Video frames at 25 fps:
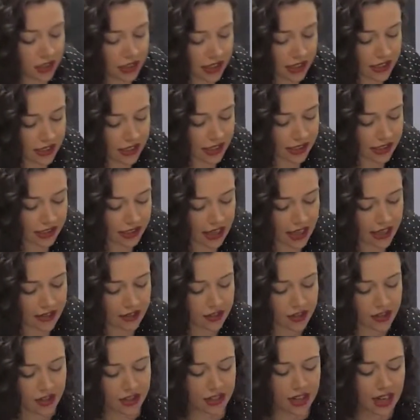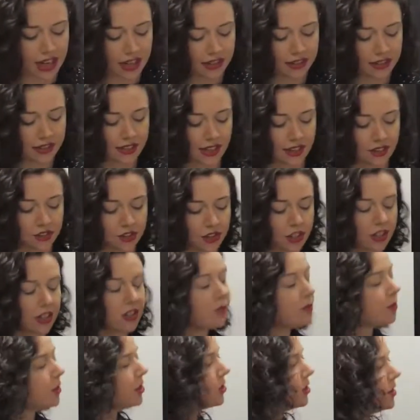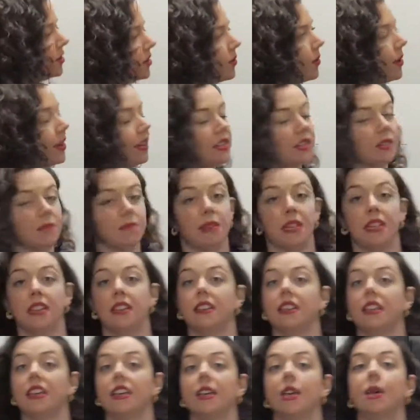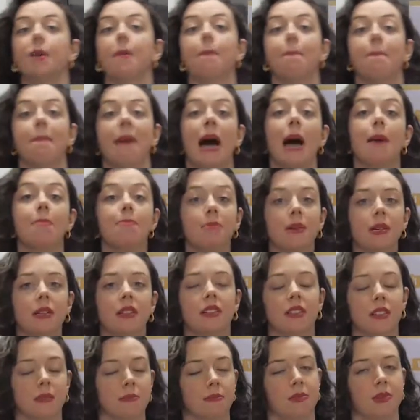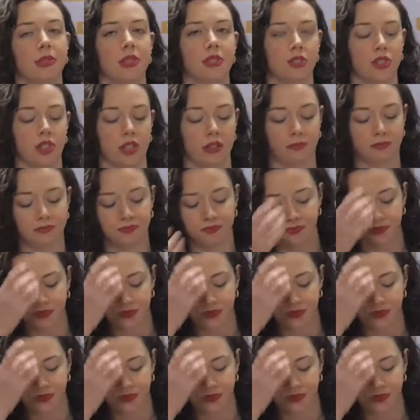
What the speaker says: leads us then to the next section, which is going to be the map completion.